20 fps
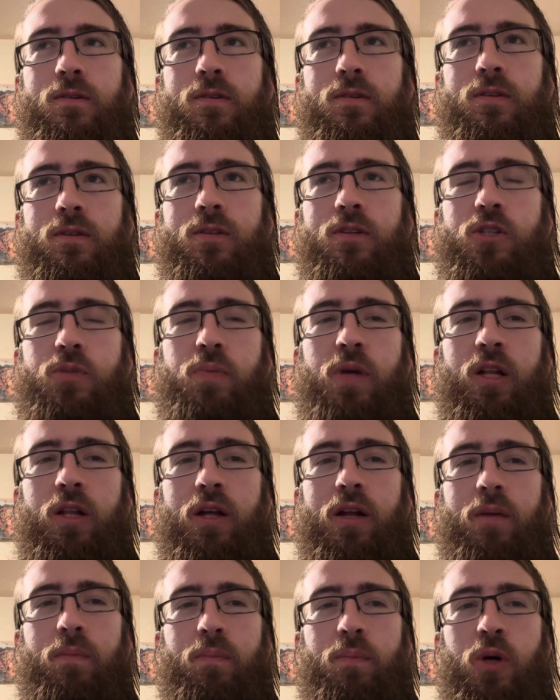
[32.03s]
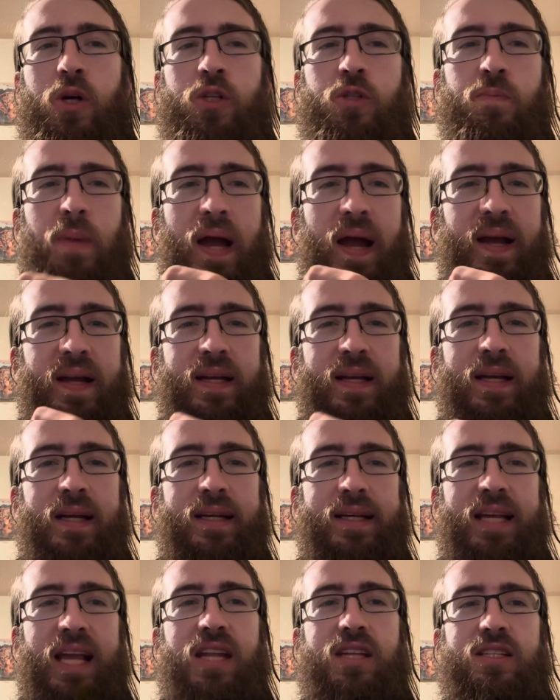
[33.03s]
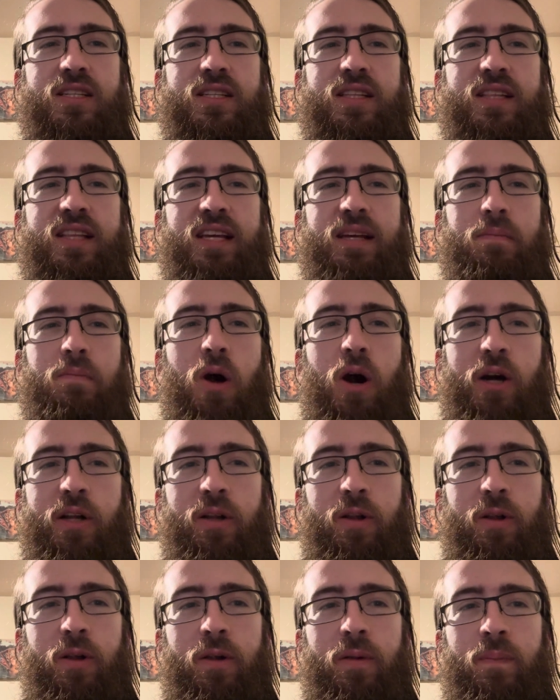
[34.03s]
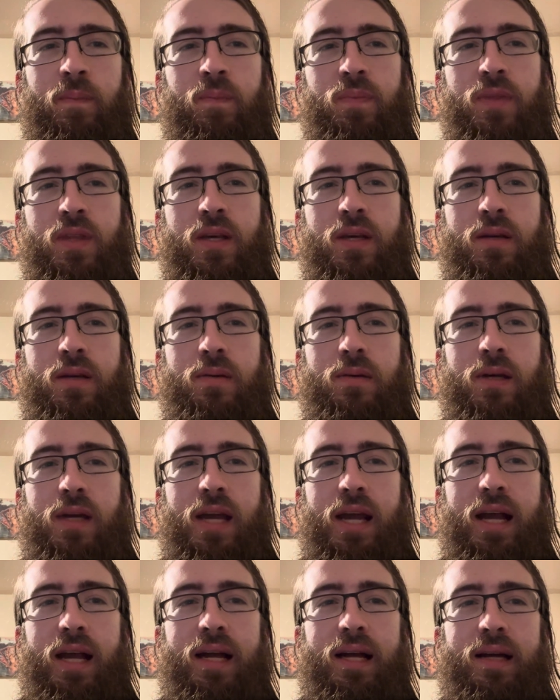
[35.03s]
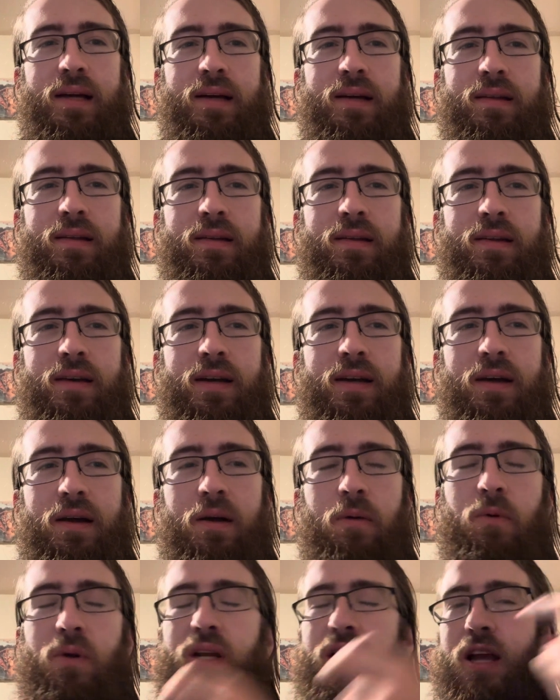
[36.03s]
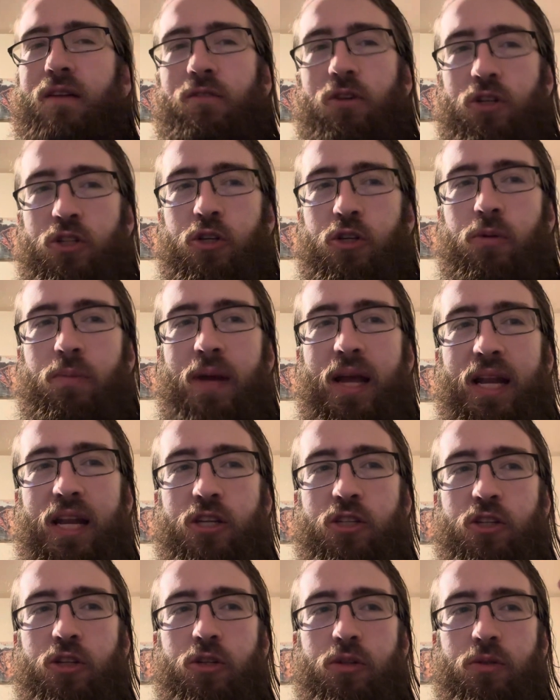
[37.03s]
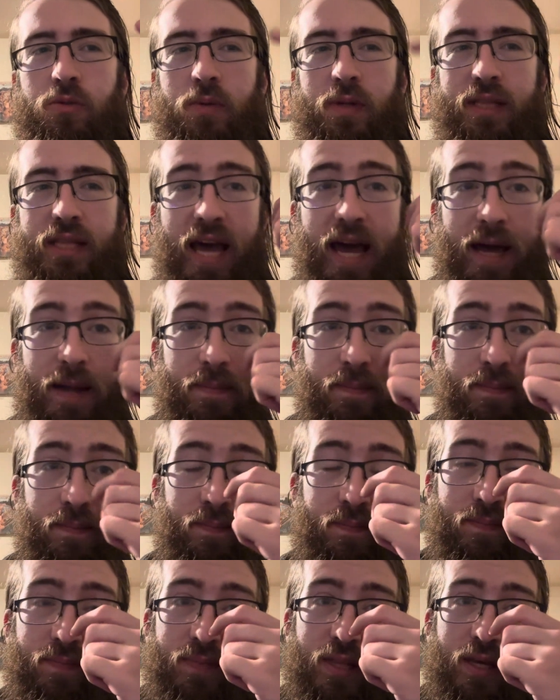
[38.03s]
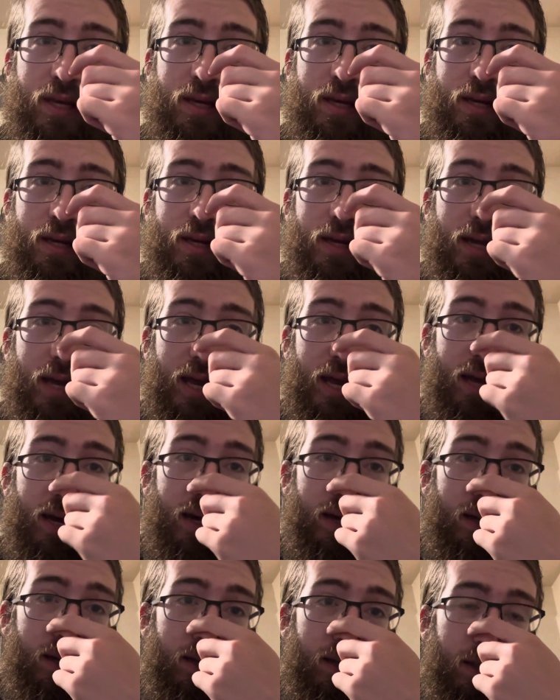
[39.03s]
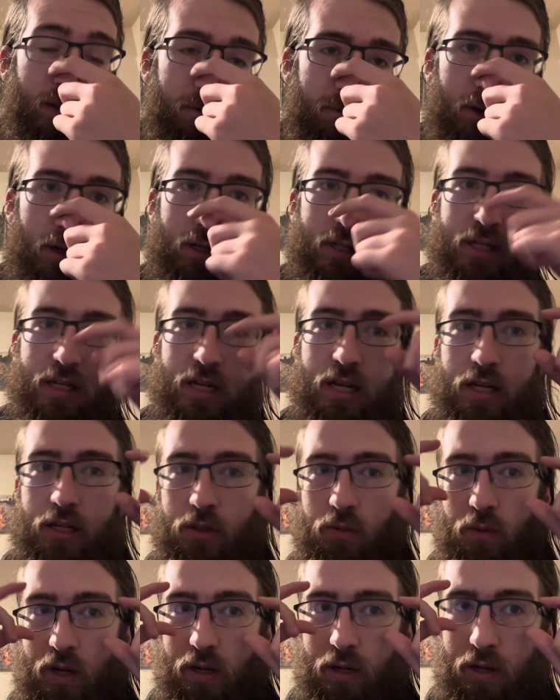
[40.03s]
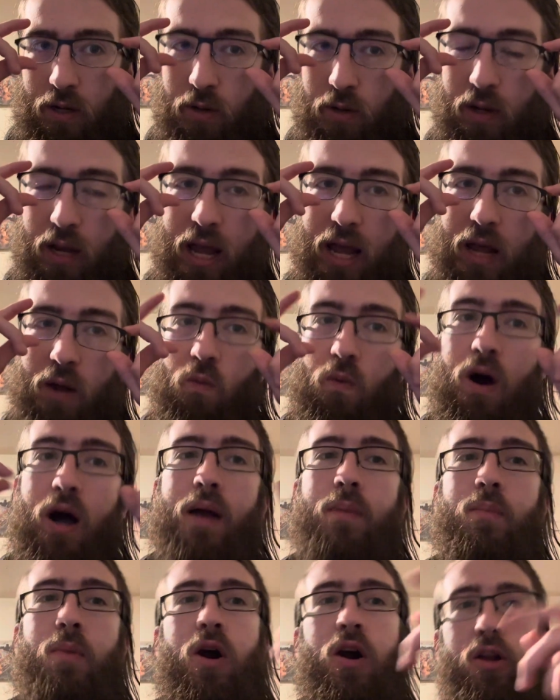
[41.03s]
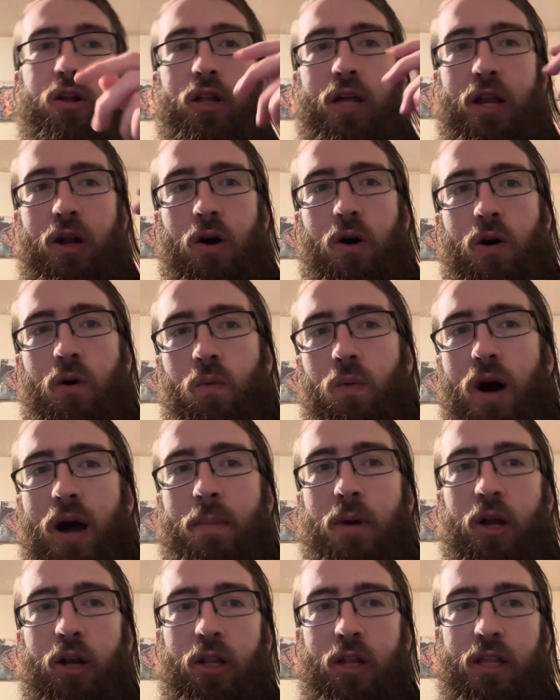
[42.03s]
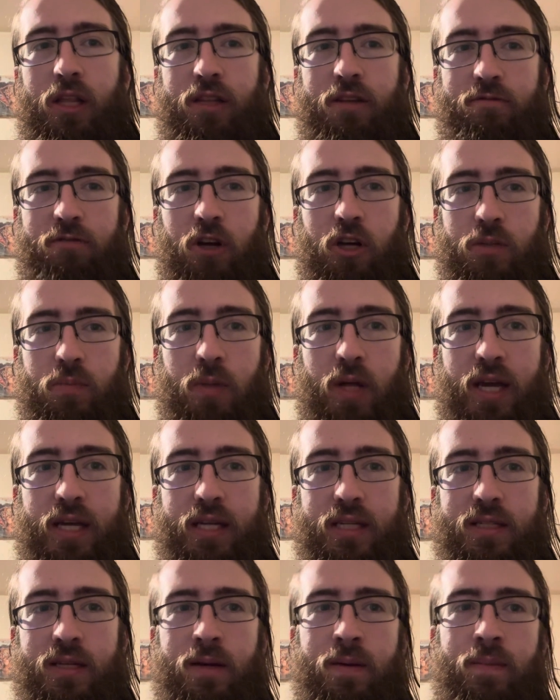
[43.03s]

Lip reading: There's been a lot of pushback against the model, and I want to cover two main issues with that. And the first is, well, okay, why model at all? Why model in the first place?